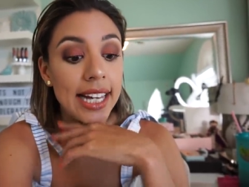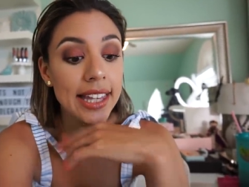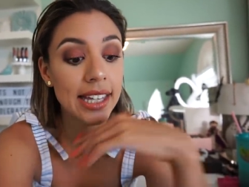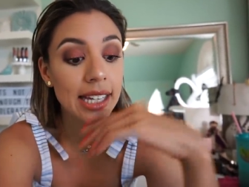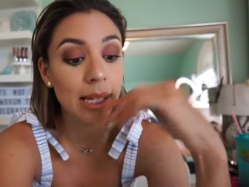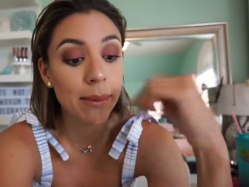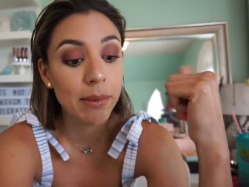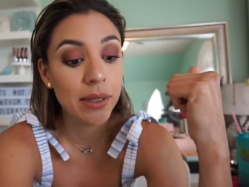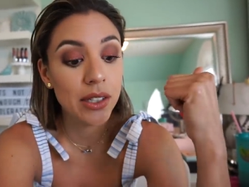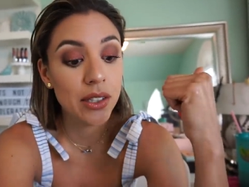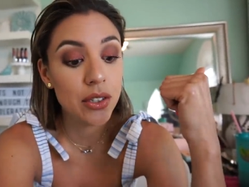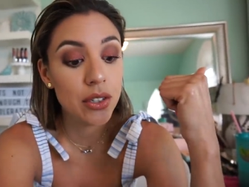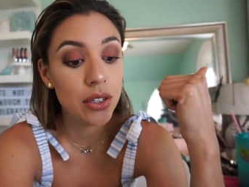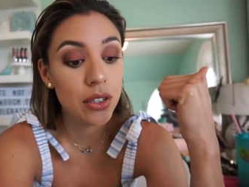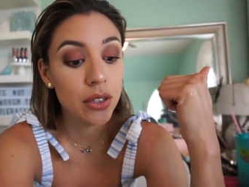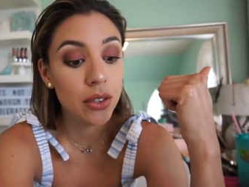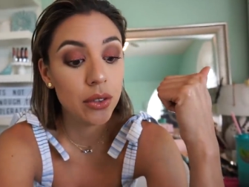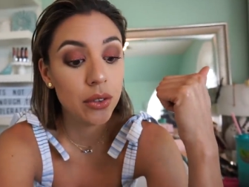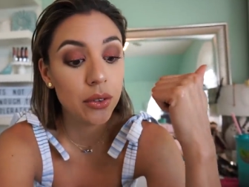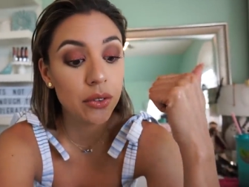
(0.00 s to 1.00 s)
I think I'm gonna
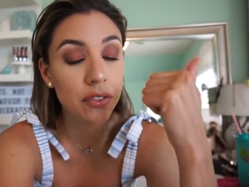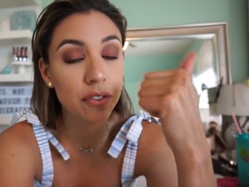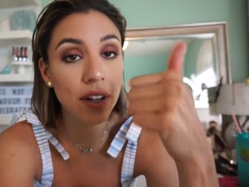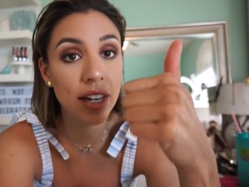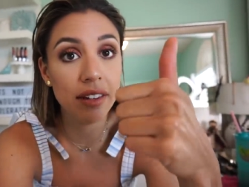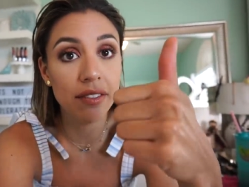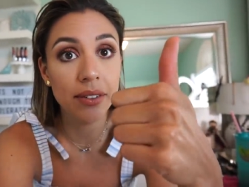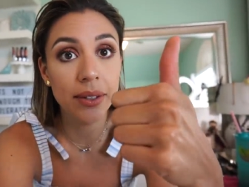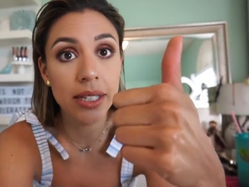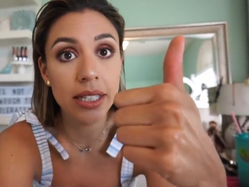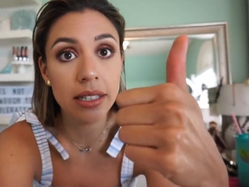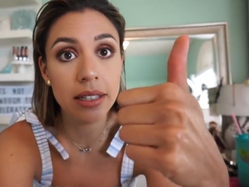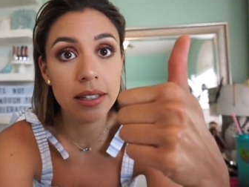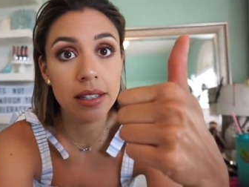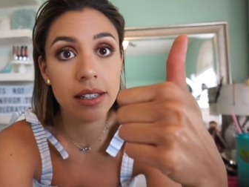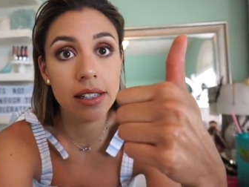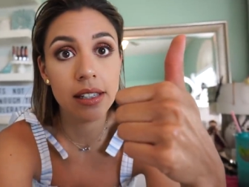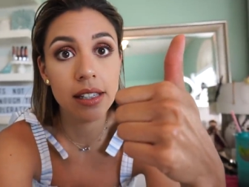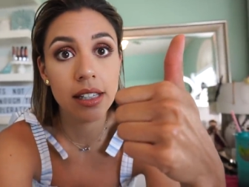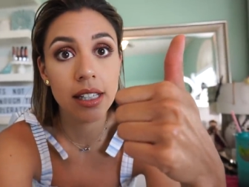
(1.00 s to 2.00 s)
do
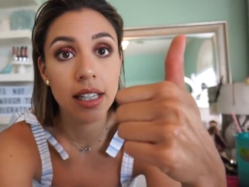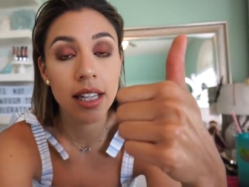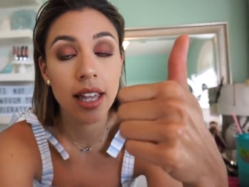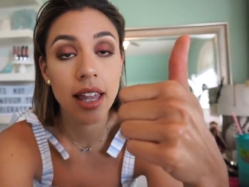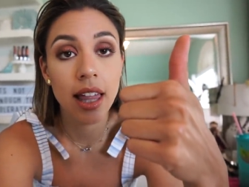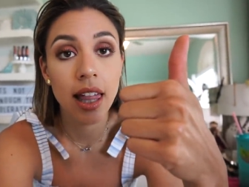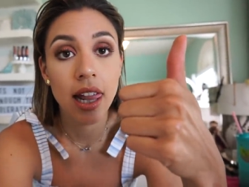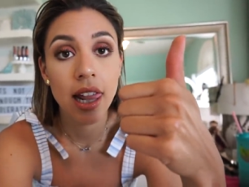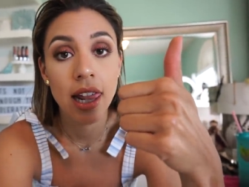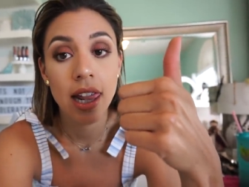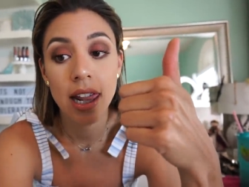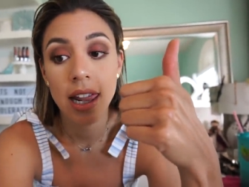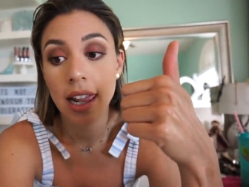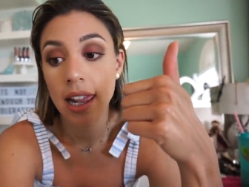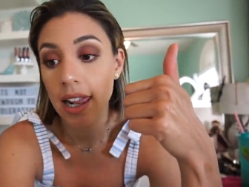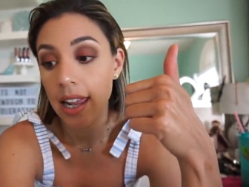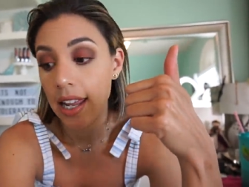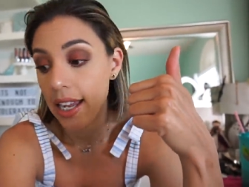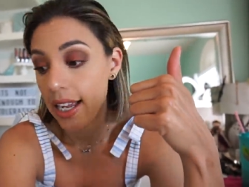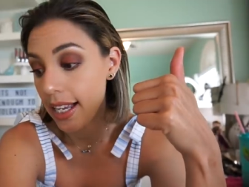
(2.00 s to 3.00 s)
favorites
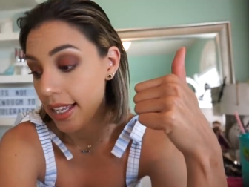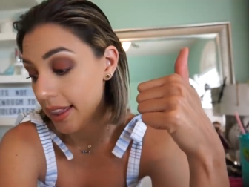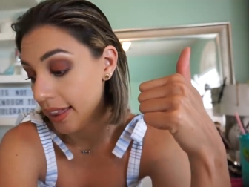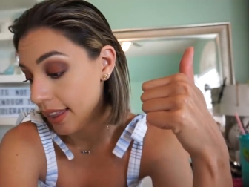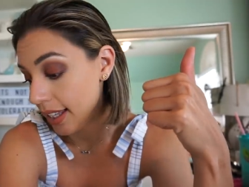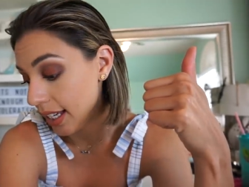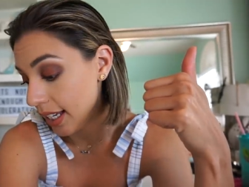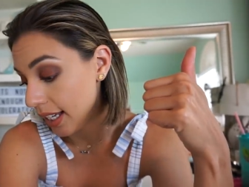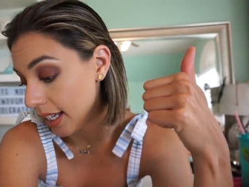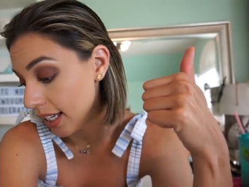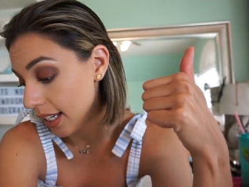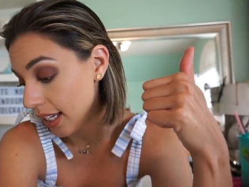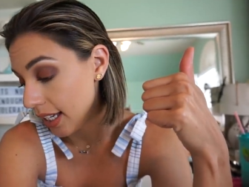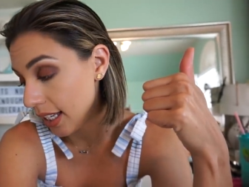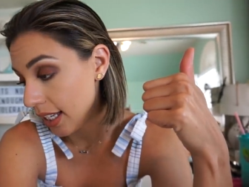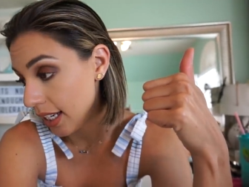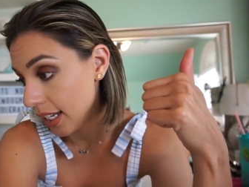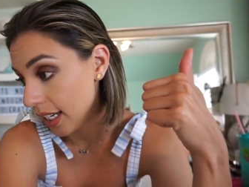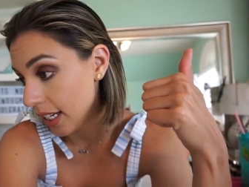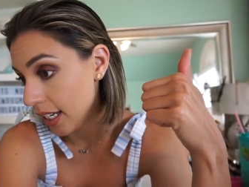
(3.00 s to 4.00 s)
and
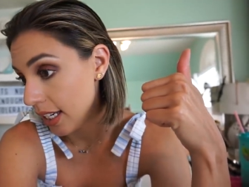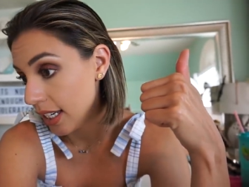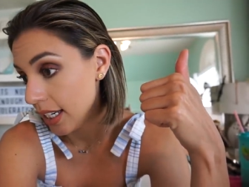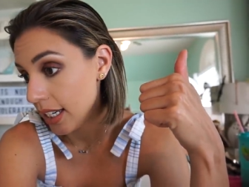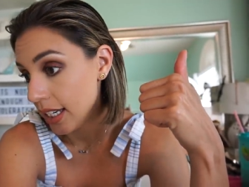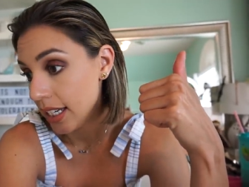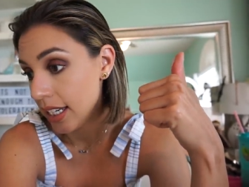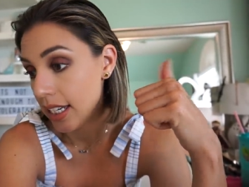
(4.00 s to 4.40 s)
then